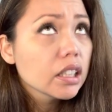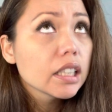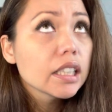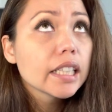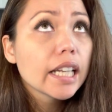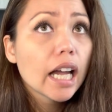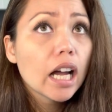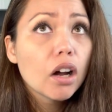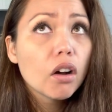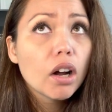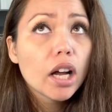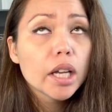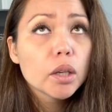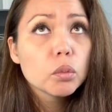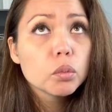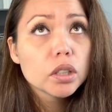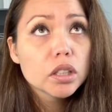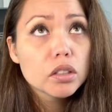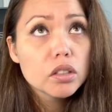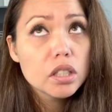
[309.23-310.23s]
Now, I
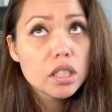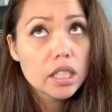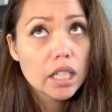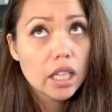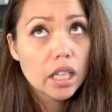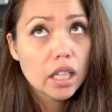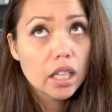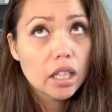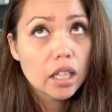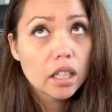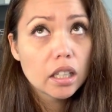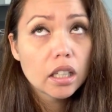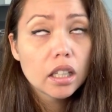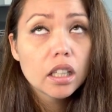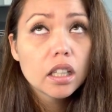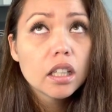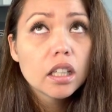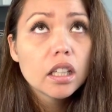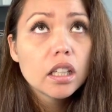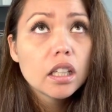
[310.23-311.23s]
will say
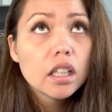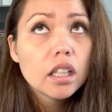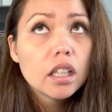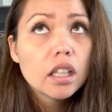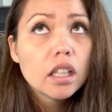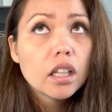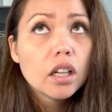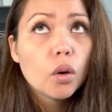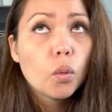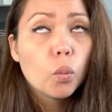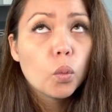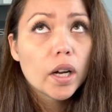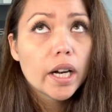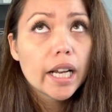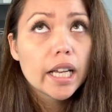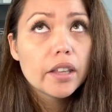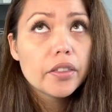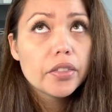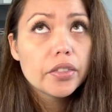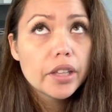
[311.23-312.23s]
what
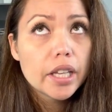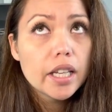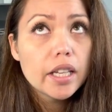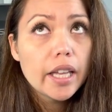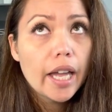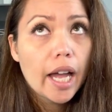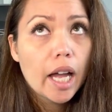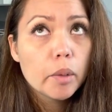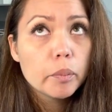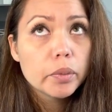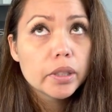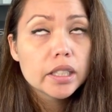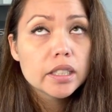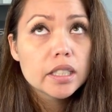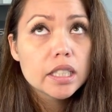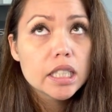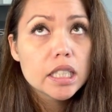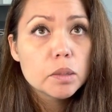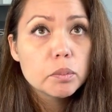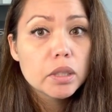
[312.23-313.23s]
I think happened
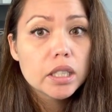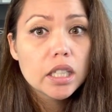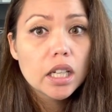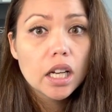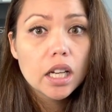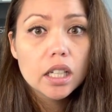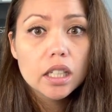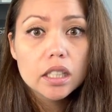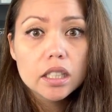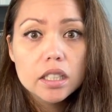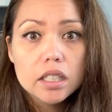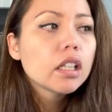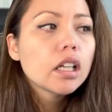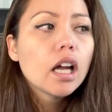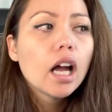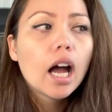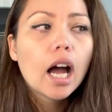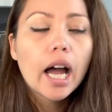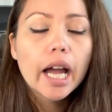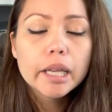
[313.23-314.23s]
is because
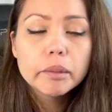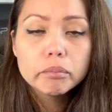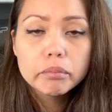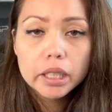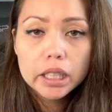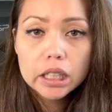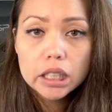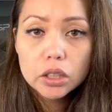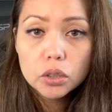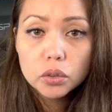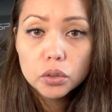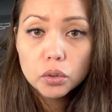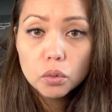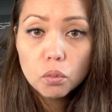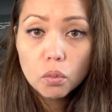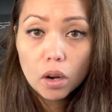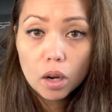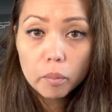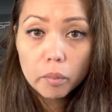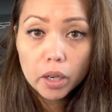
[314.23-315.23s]
I mainly go to
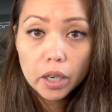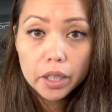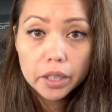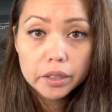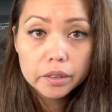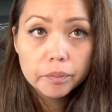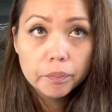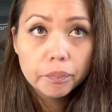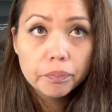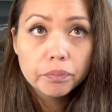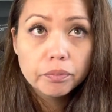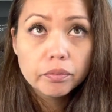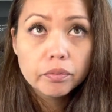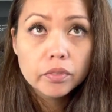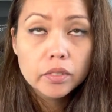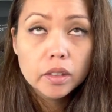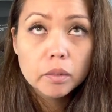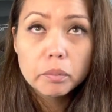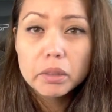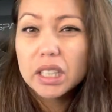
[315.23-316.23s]
Walmart
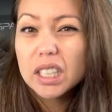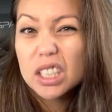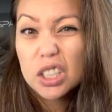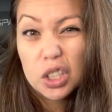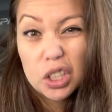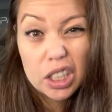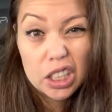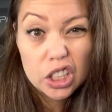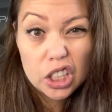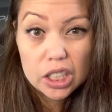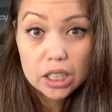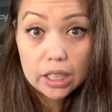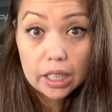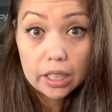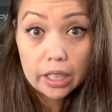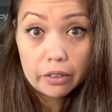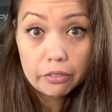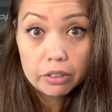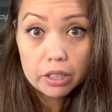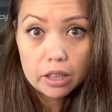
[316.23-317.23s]
because you can just
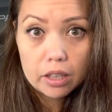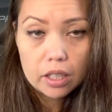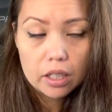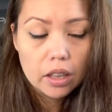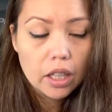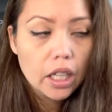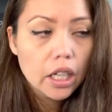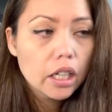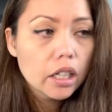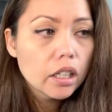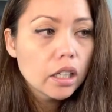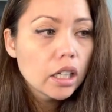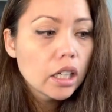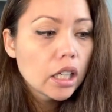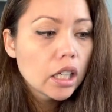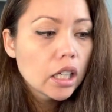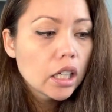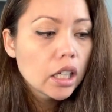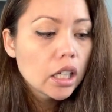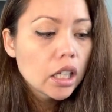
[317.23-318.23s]
get everything there.
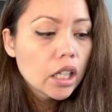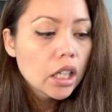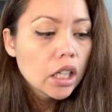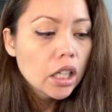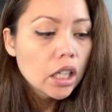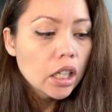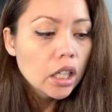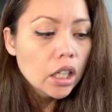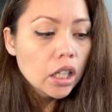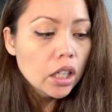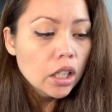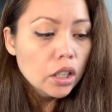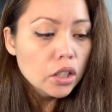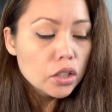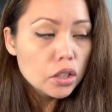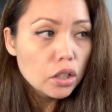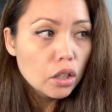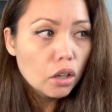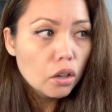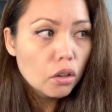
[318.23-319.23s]

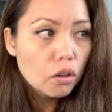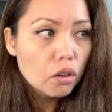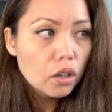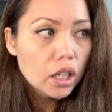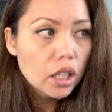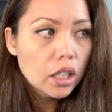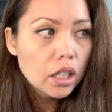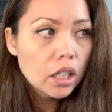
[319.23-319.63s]
So